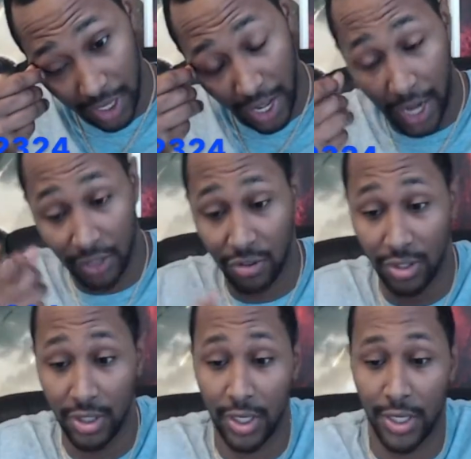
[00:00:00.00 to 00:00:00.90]
I
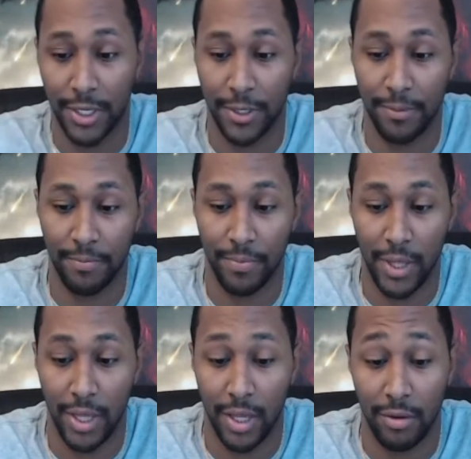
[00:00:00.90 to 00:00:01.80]
actually
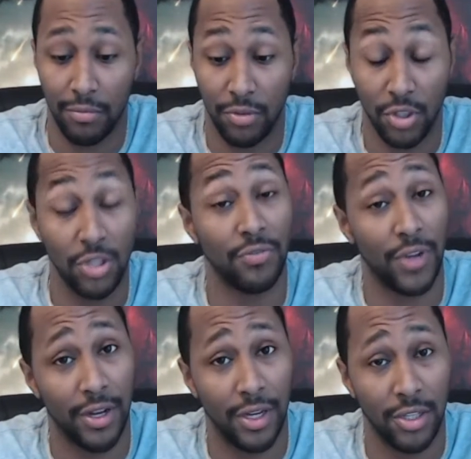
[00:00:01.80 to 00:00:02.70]
just
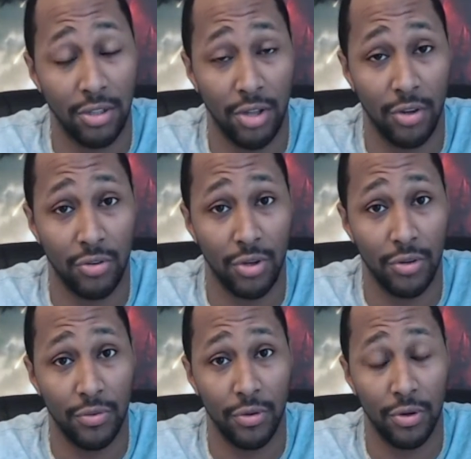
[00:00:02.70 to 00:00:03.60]
saw the trailer
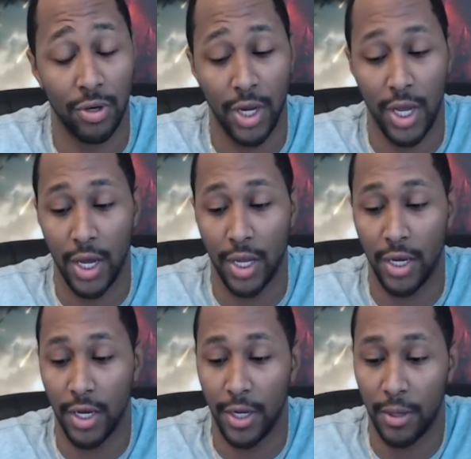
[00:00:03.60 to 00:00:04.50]
for, and
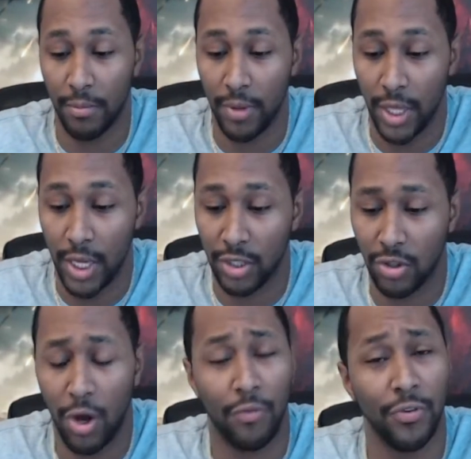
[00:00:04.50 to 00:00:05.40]
it's
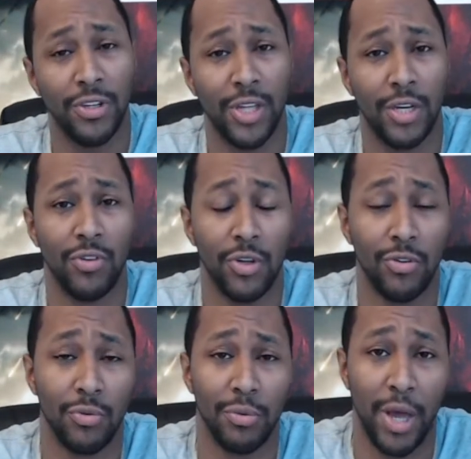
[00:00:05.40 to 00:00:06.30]
called Free State of
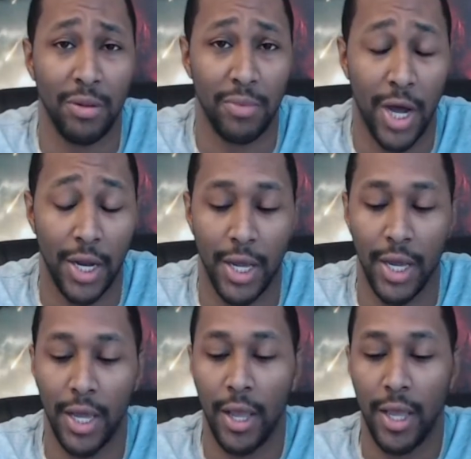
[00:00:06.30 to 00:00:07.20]
Jones with Matthew
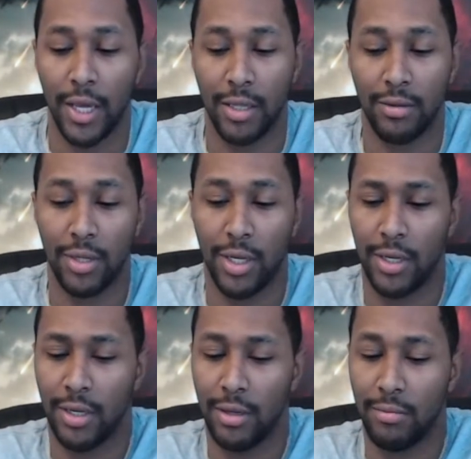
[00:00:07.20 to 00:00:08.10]
McConaughey. It's
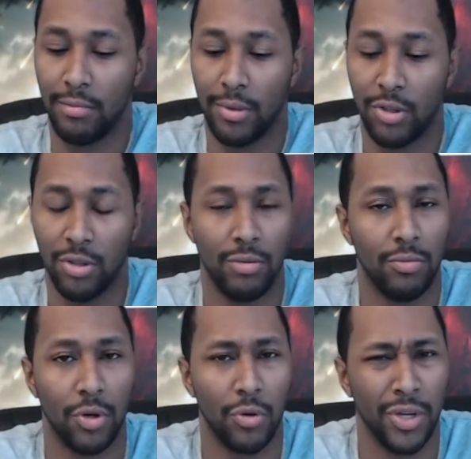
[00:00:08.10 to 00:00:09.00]
just
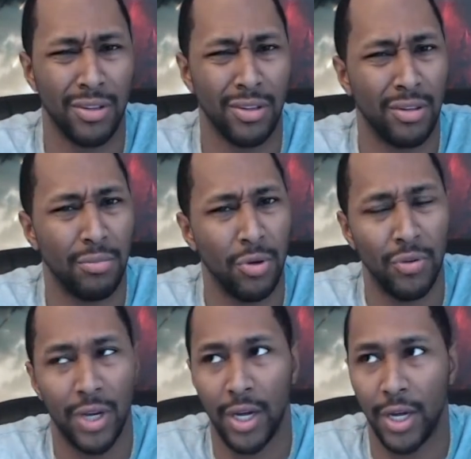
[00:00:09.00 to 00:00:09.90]
real quick. It's a
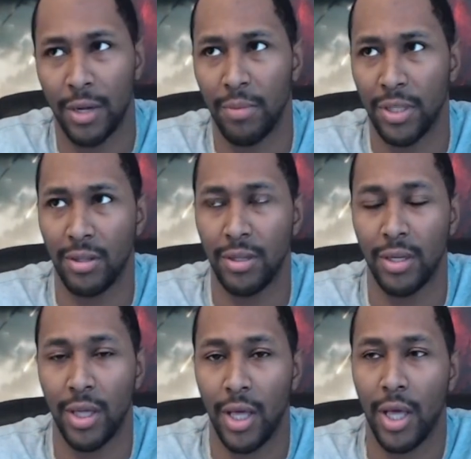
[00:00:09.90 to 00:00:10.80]
movie.
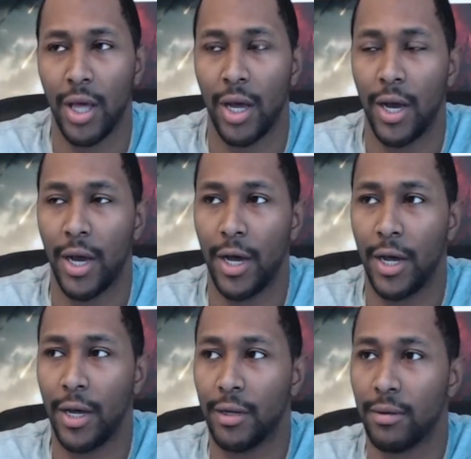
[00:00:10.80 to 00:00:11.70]
Basically,
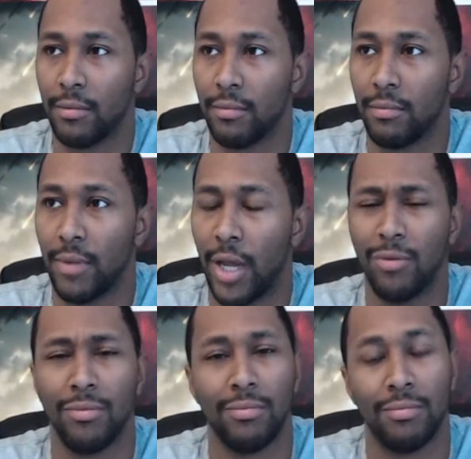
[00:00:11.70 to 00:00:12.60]
uh, I
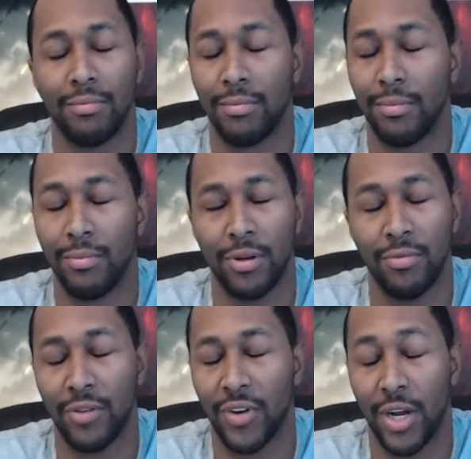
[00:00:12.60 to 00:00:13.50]
don't
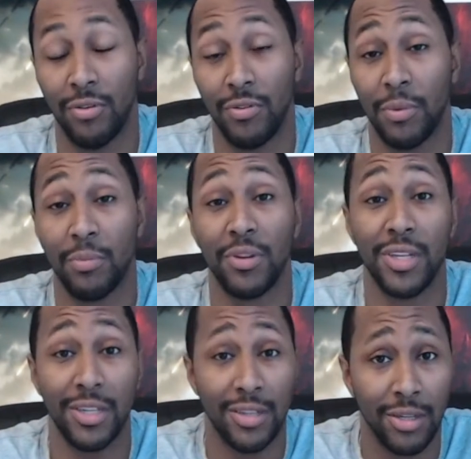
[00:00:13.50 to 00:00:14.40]
remember the
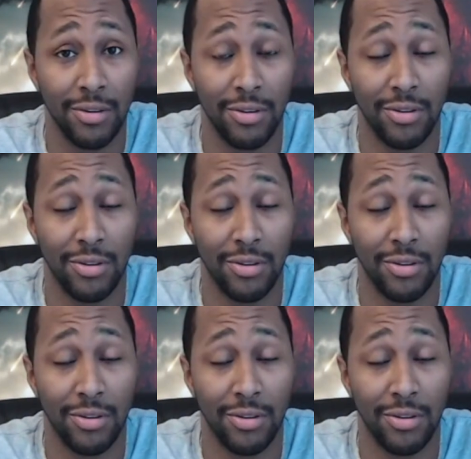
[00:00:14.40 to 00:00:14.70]
details.